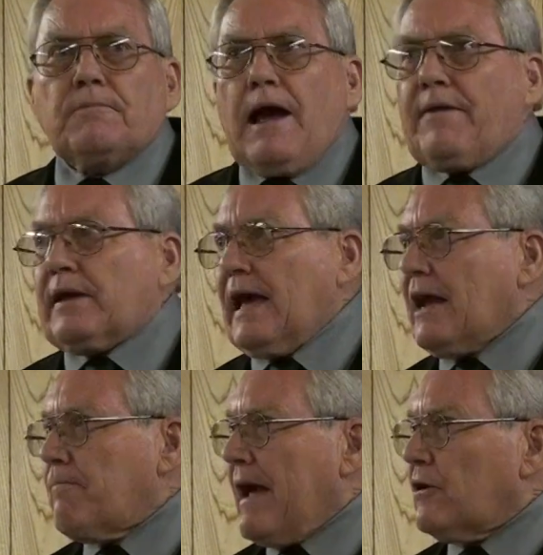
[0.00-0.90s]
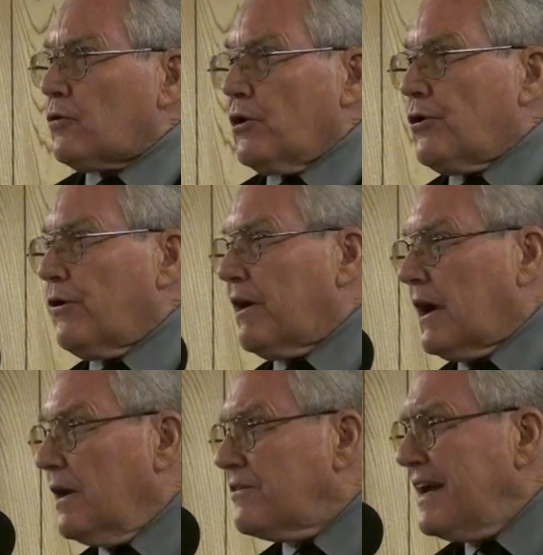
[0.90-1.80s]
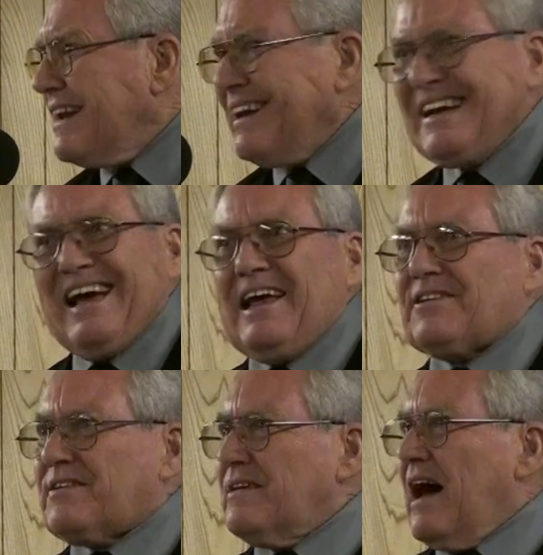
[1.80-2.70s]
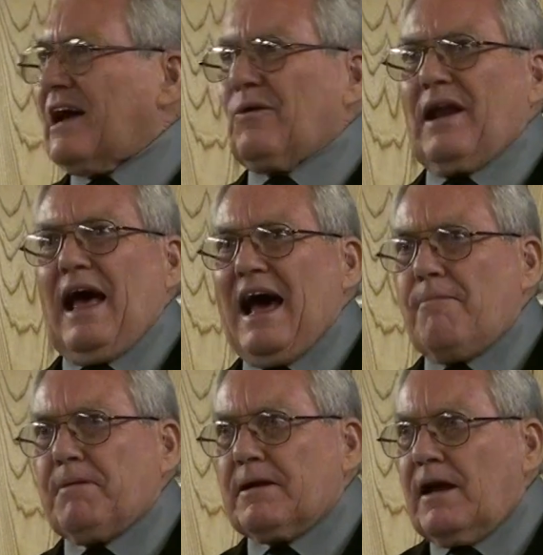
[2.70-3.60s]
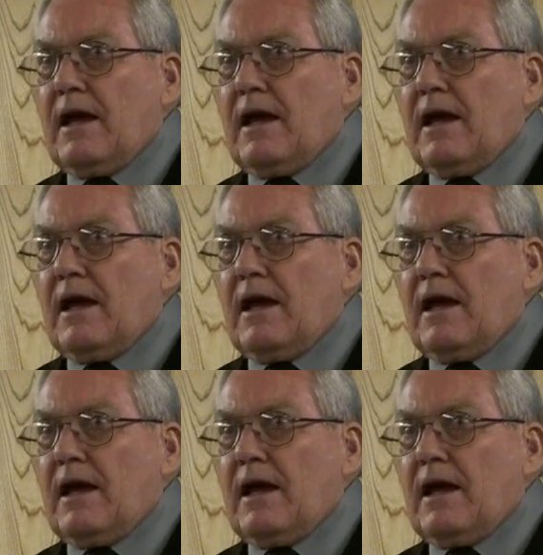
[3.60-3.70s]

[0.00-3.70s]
and the gangbangers want to turn the guns in? It's not going to happen.